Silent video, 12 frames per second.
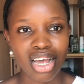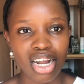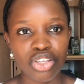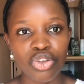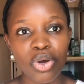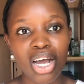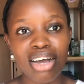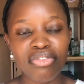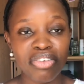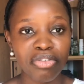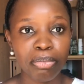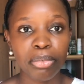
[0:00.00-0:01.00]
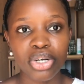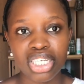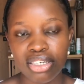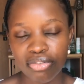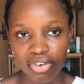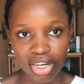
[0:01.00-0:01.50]
and you have even more
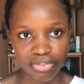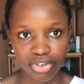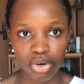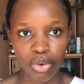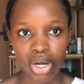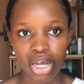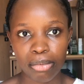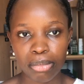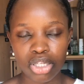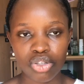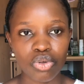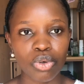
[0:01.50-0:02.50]
than the five requirements.